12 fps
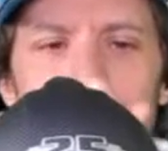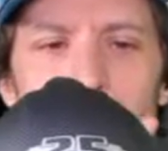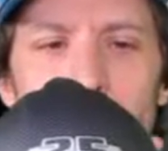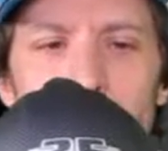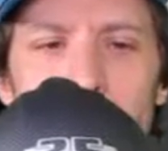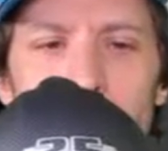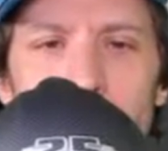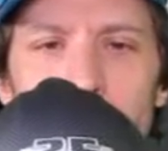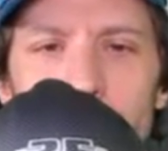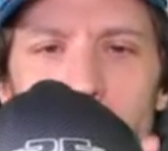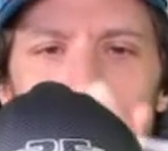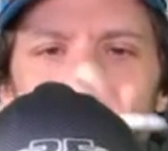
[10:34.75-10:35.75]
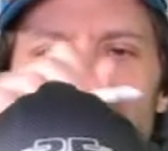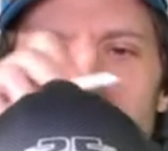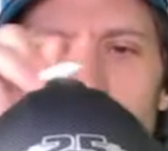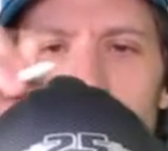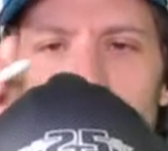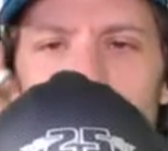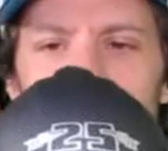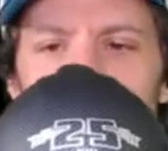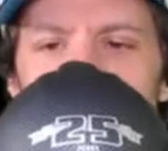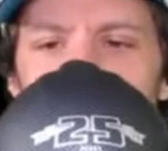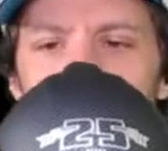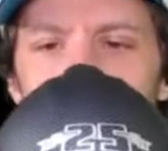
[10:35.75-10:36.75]
Yep. Kind of a
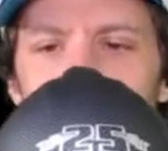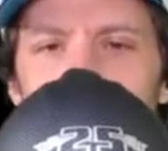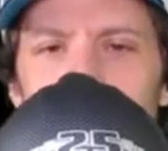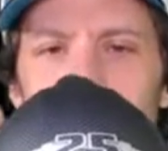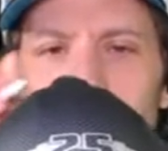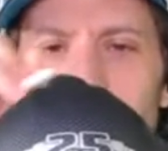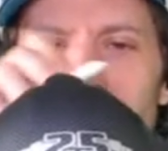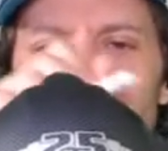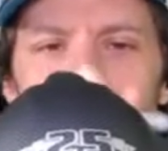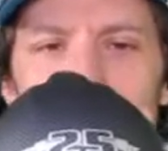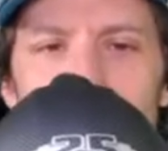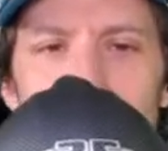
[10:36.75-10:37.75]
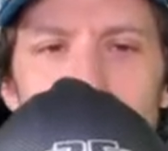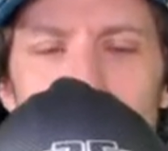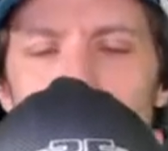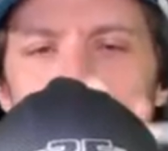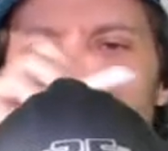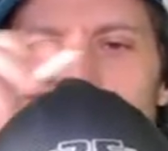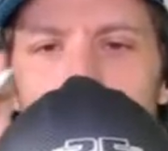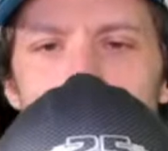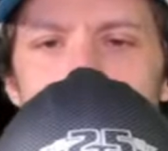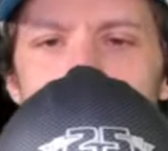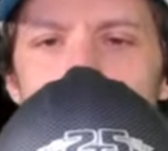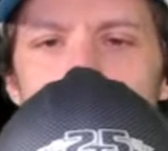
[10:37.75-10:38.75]
dome, a little bit of an egg shaped, ovalish,
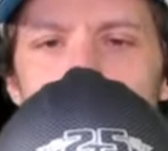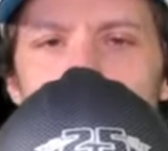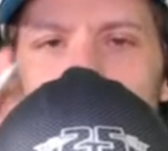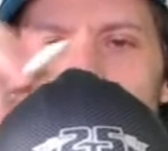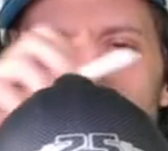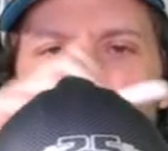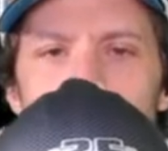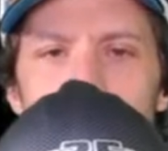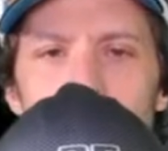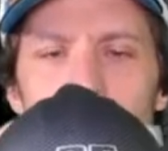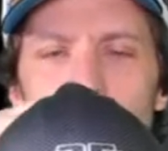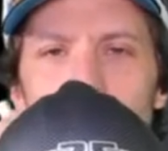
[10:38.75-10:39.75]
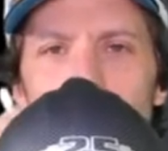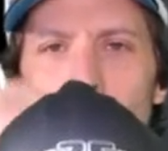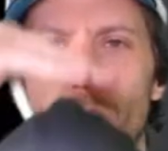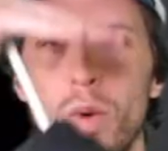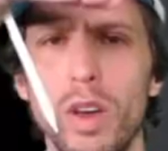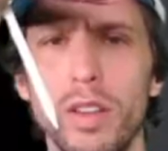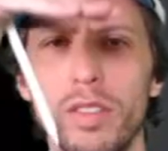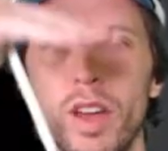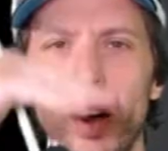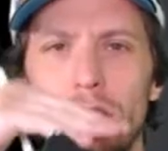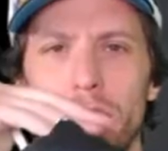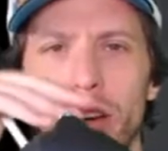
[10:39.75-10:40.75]
not quite a perfect circle, a little
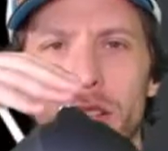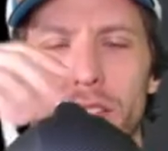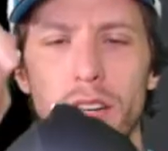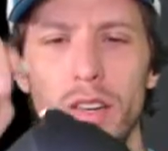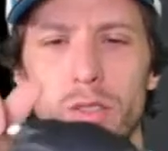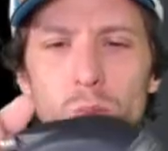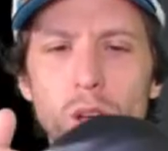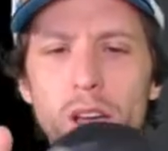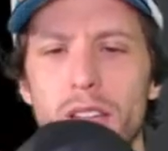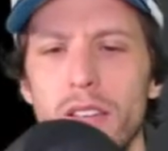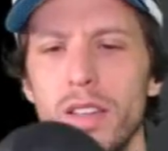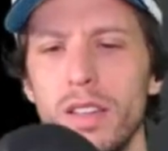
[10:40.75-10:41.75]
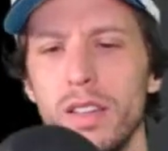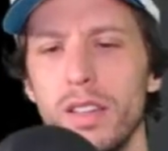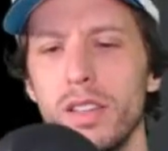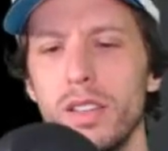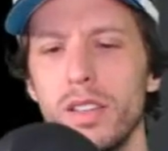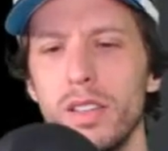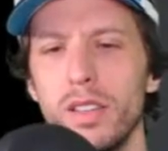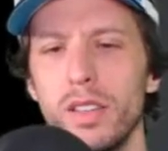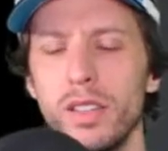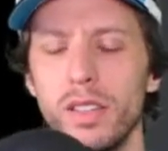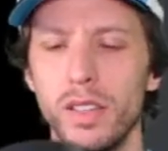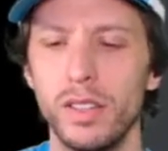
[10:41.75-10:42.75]
taller than it is wide.
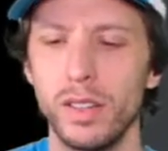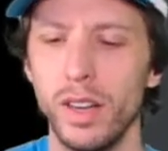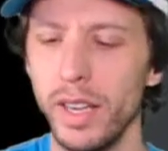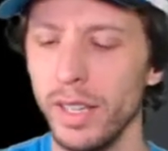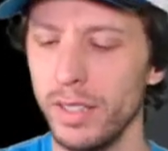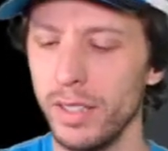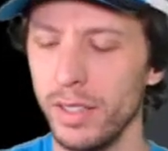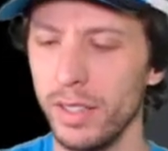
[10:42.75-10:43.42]
All right.